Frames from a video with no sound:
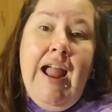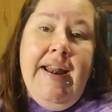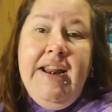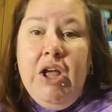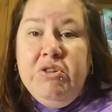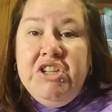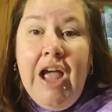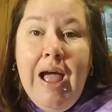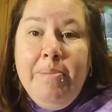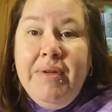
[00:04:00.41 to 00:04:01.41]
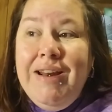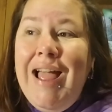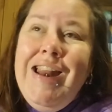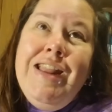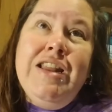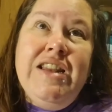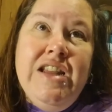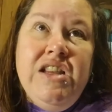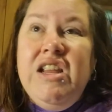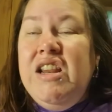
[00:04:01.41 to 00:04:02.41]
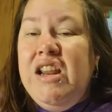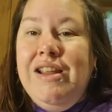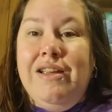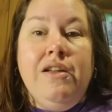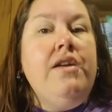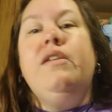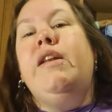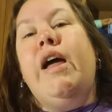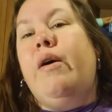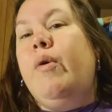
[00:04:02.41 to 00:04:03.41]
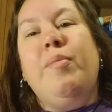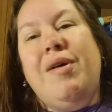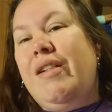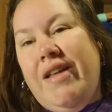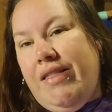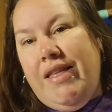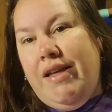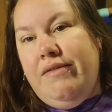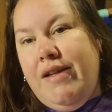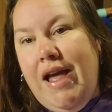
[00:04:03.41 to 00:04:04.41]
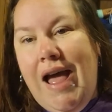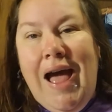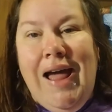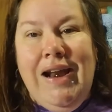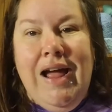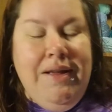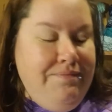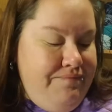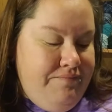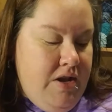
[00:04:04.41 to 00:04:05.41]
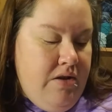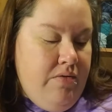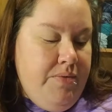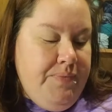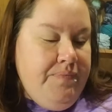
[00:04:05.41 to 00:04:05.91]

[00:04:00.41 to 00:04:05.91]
I need to go shopping. I need to do it. No, I'm not like that. I, I, no.